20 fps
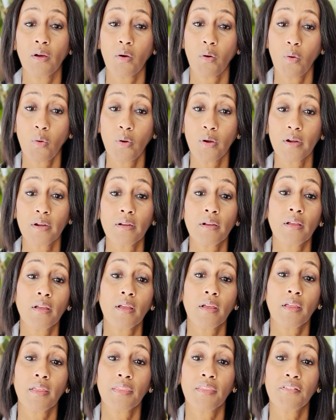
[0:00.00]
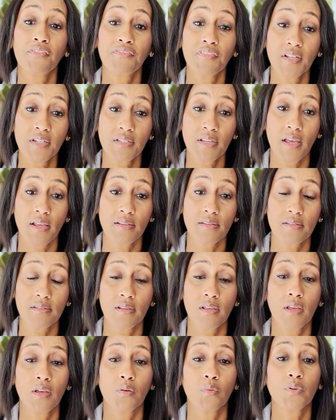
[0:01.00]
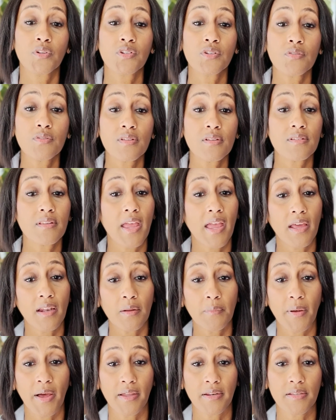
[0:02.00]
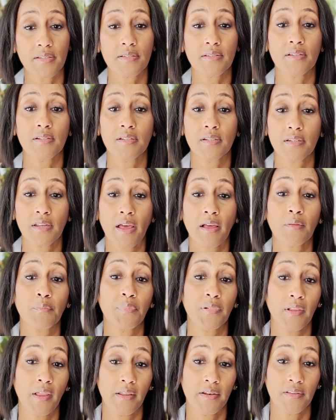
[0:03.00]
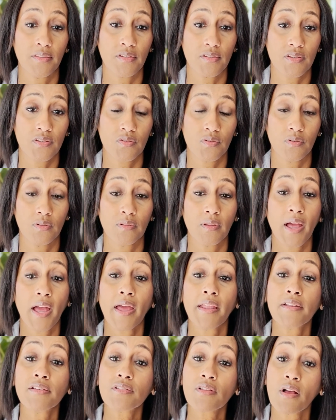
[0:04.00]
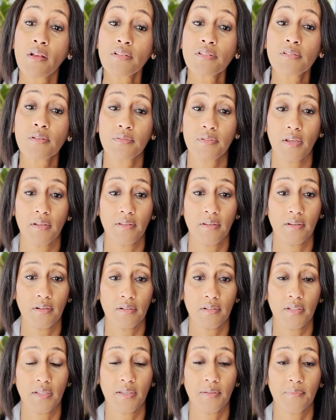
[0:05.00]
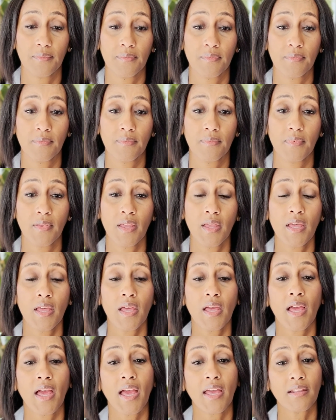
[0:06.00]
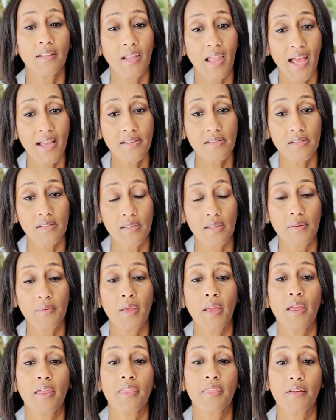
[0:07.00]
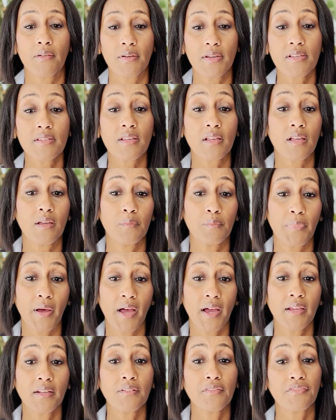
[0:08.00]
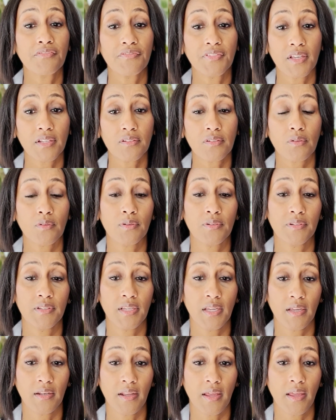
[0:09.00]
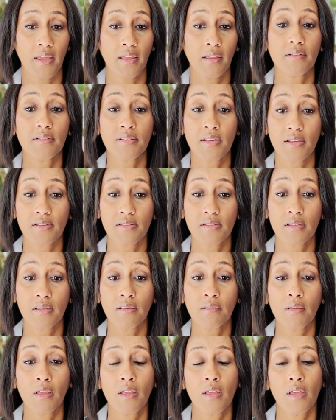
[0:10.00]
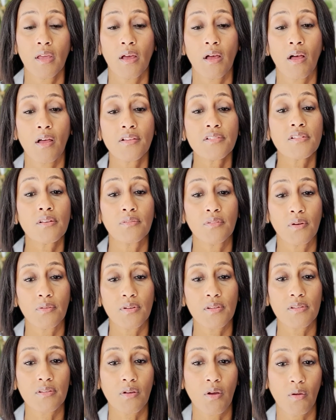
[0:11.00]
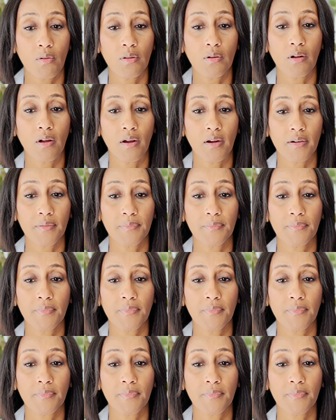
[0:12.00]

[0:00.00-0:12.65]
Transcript: Or the FIT test, which uses antibodies to detect blood in the stool and is also done yearly. And lastly, there is a combined fit or DNA testing, also known as Cologuard.